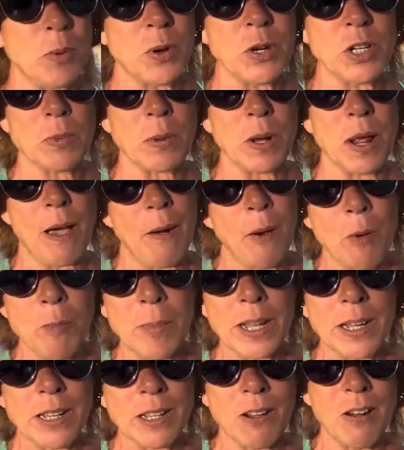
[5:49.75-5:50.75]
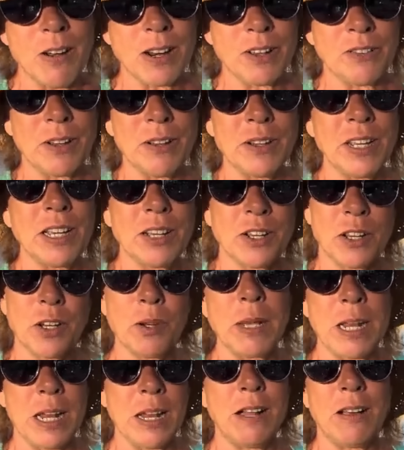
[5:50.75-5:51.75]
boys were like, oh my God, if only it could
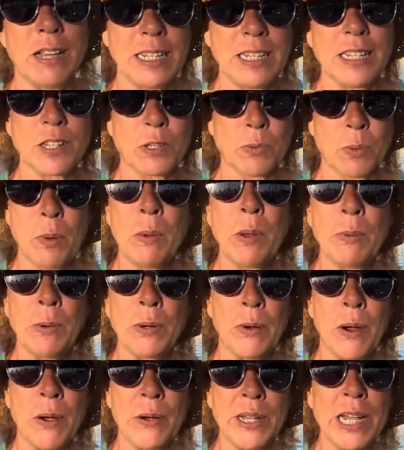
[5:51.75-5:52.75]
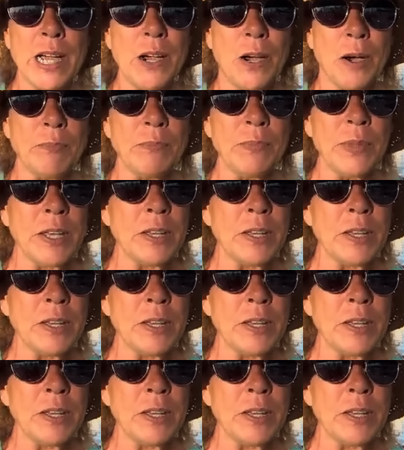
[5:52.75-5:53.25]
have been like this when we were growing up.